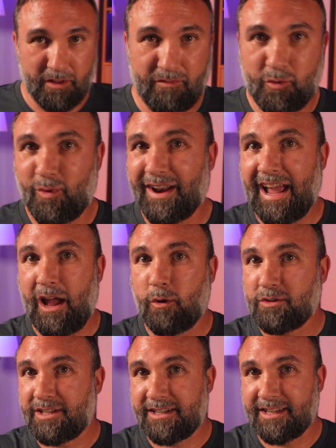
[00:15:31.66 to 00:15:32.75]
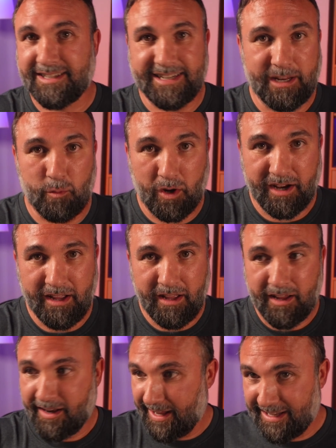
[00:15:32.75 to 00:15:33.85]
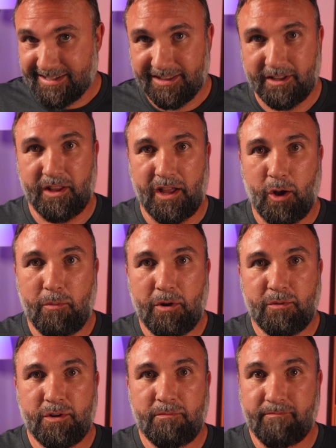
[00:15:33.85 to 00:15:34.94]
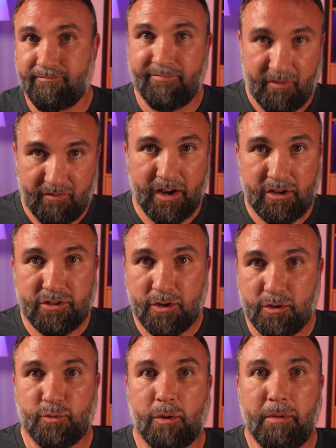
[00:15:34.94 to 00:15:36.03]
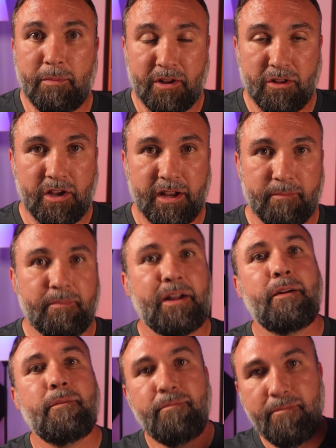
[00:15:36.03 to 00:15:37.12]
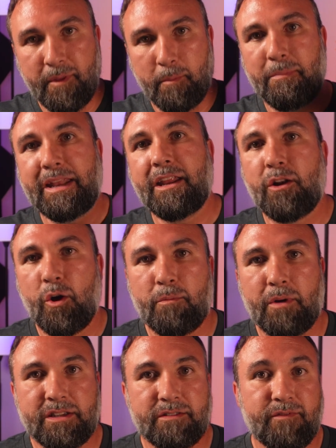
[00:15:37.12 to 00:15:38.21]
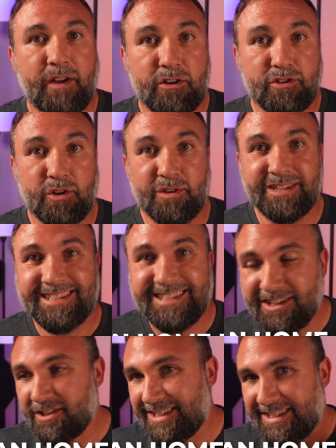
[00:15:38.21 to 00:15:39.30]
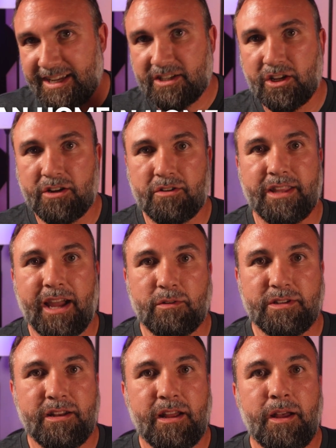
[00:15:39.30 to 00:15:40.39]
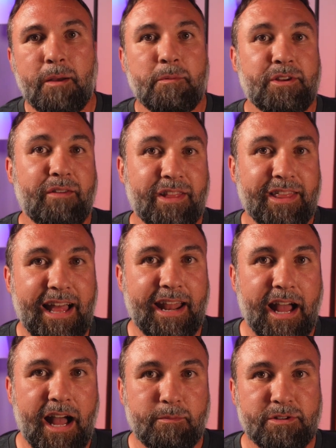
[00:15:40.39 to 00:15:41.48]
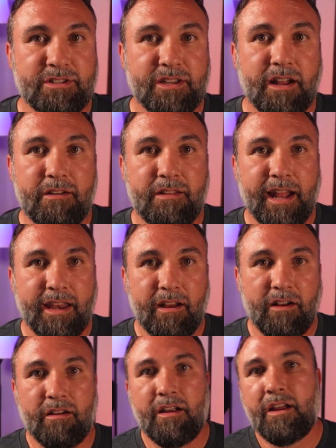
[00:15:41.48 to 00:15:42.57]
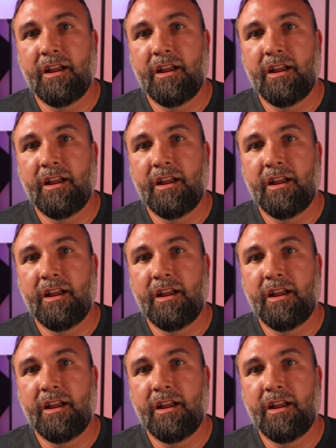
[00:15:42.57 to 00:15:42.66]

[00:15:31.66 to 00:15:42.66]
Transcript: If you want a house that doesn't need work, has a little elbow room, Firestone is where people are looking. The median home price in Firestone is still $600,000, but you have a lot of options under that here,